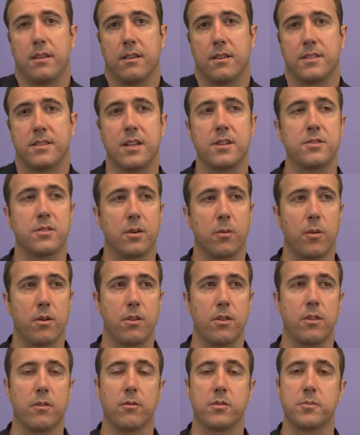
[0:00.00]
essentially
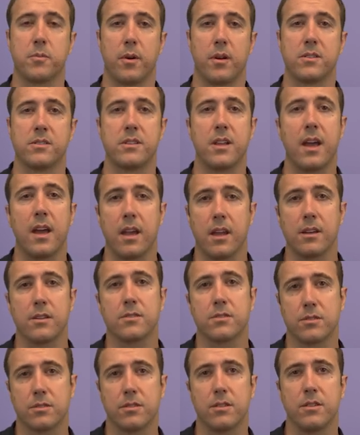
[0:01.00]
whether the response to A
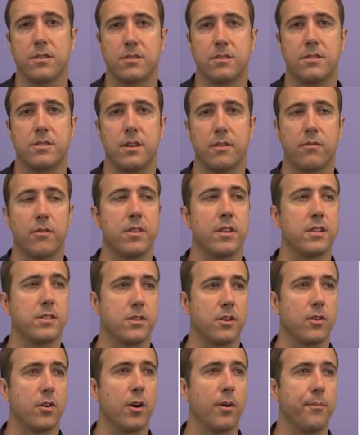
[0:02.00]
is, is different than
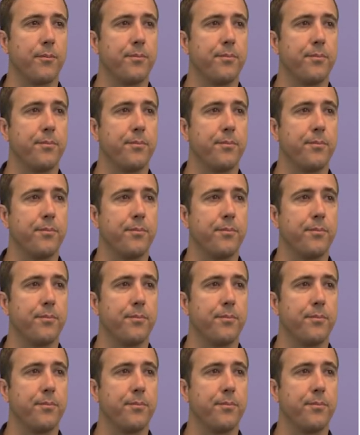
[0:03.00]
zero.